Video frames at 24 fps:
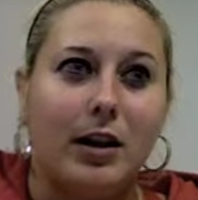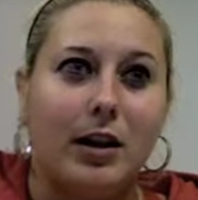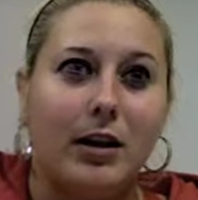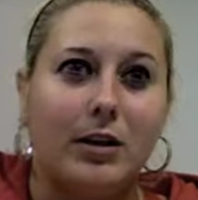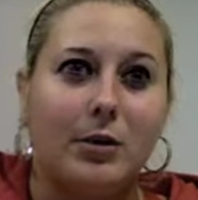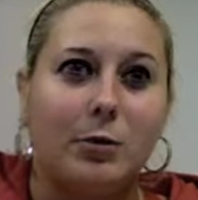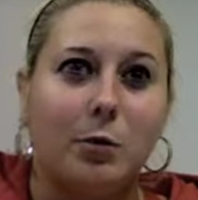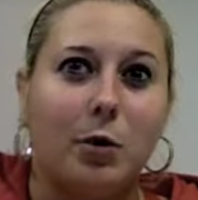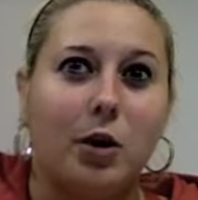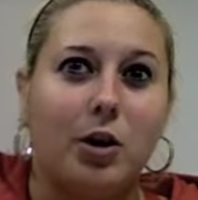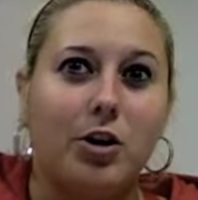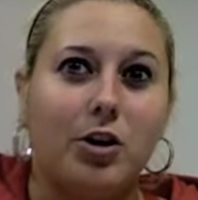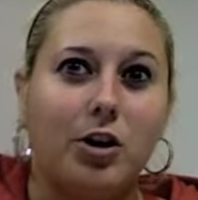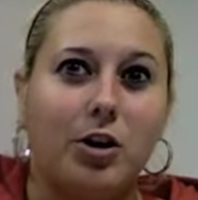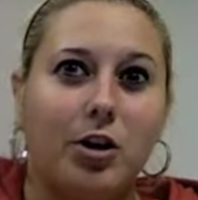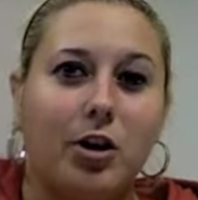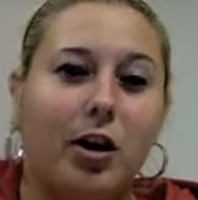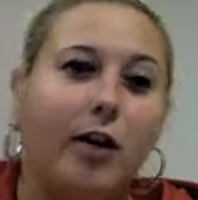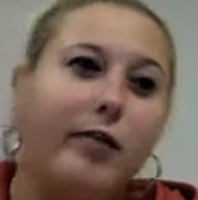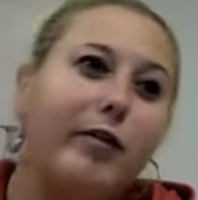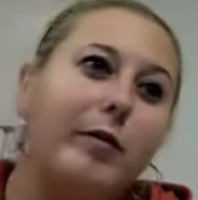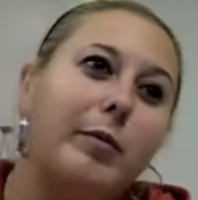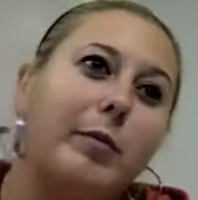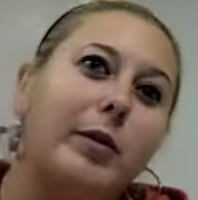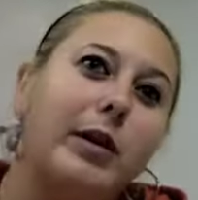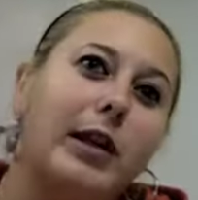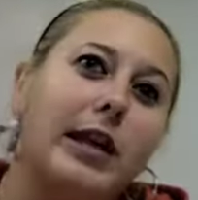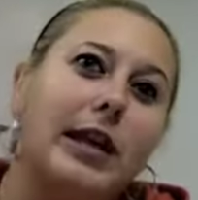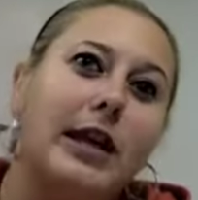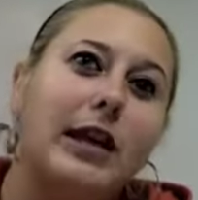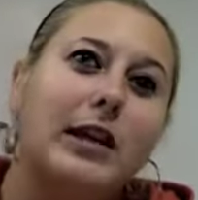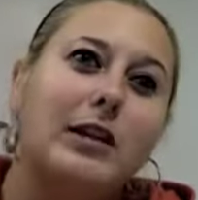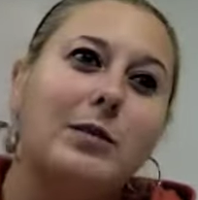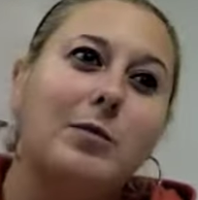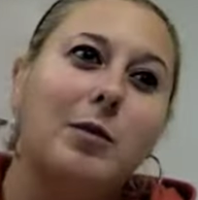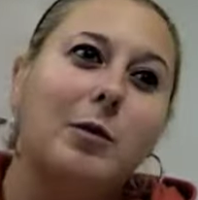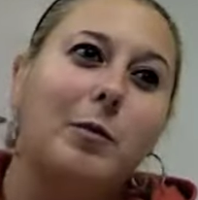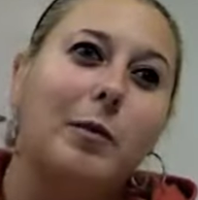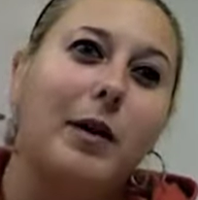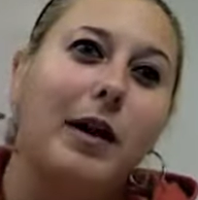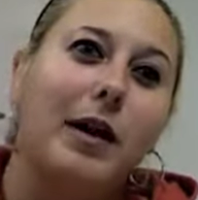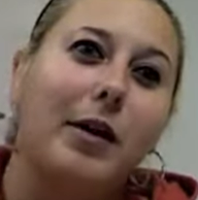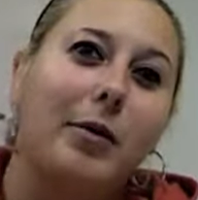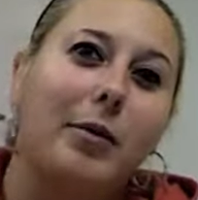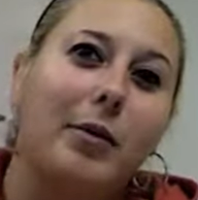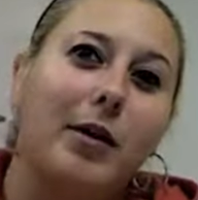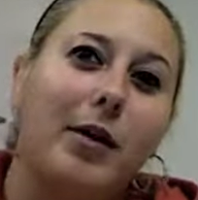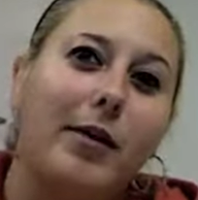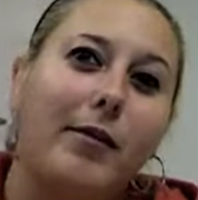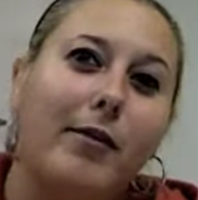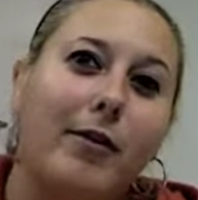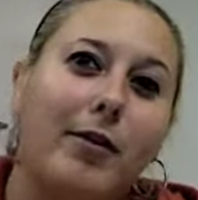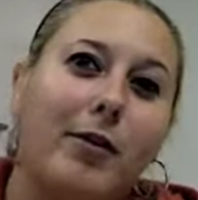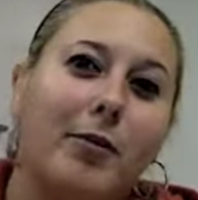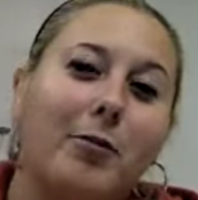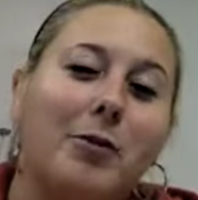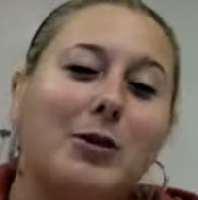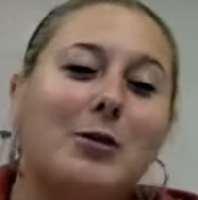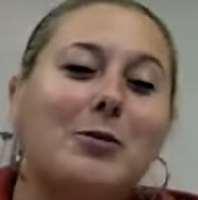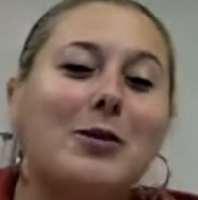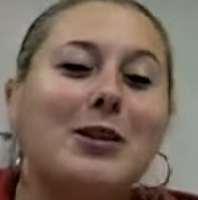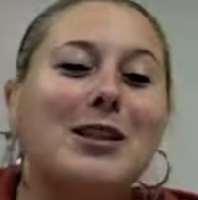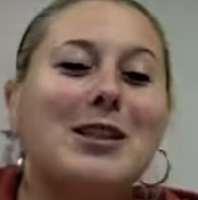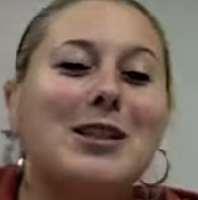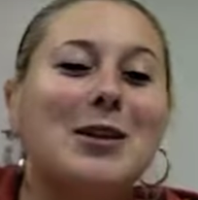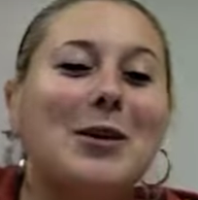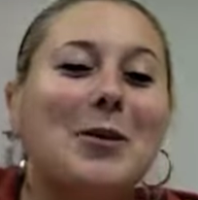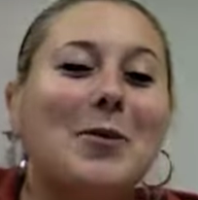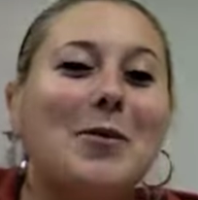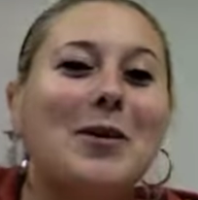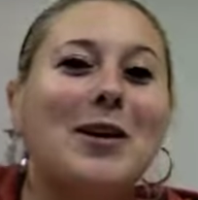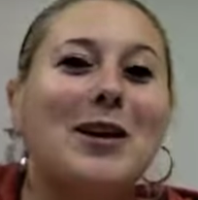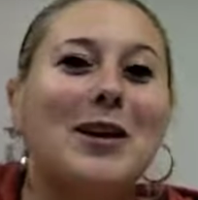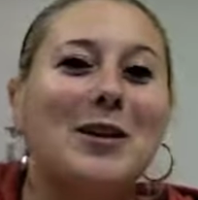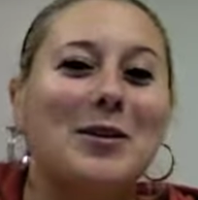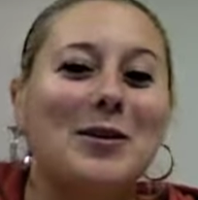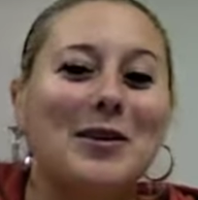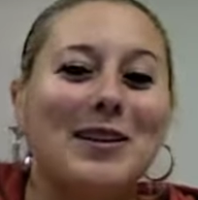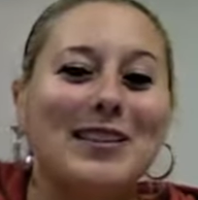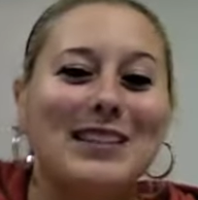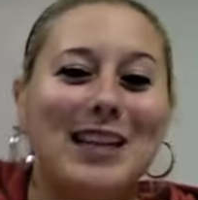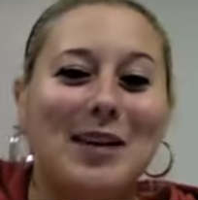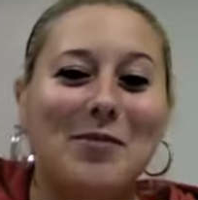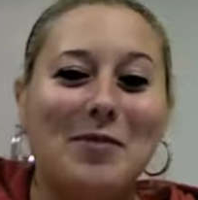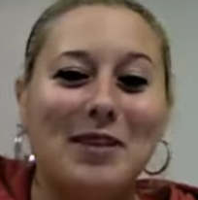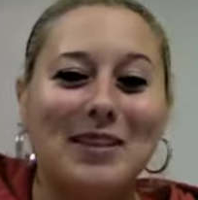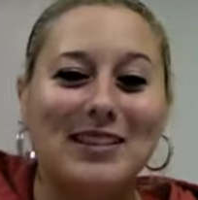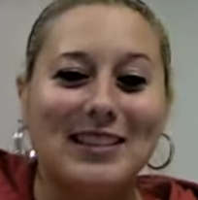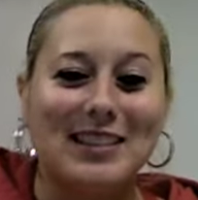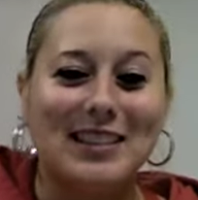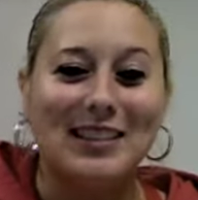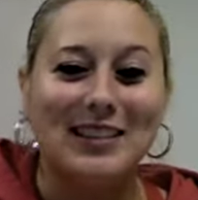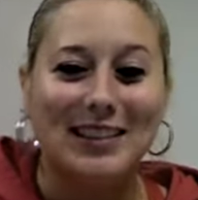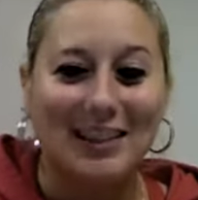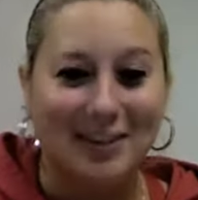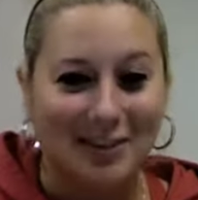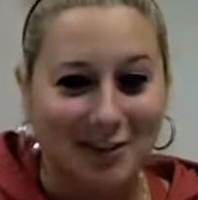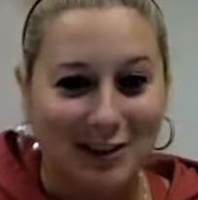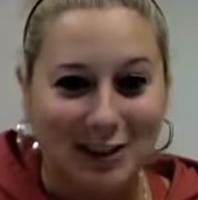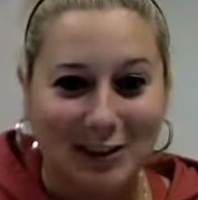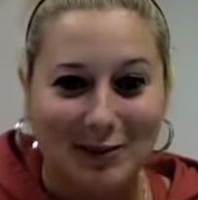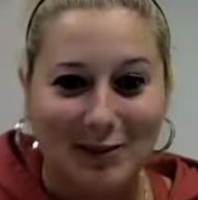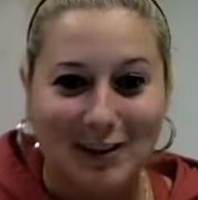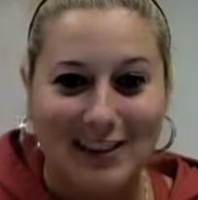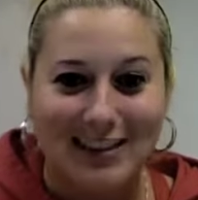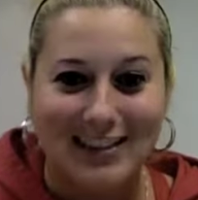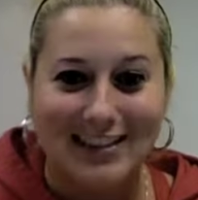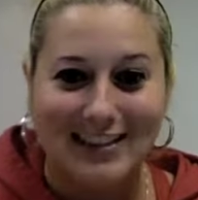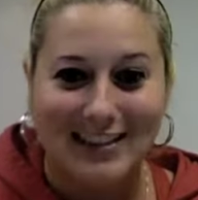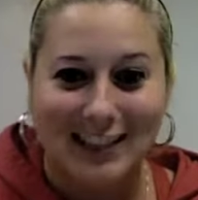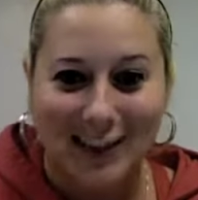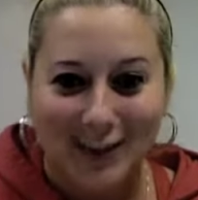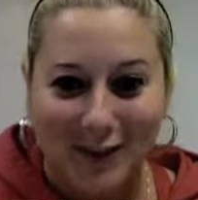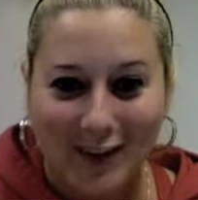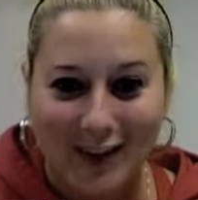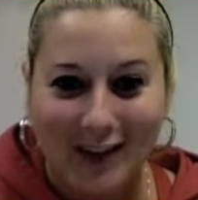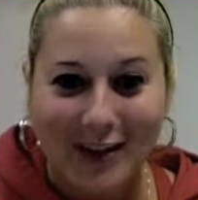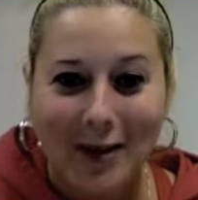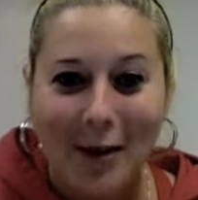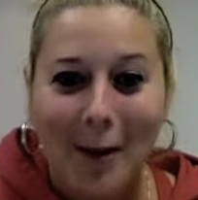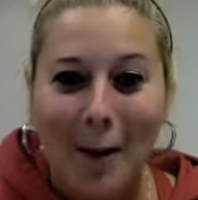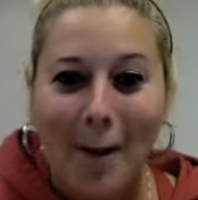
work shirt off and put like in his book bag or whatever, which was so cute because that means that he like really wanted to see me.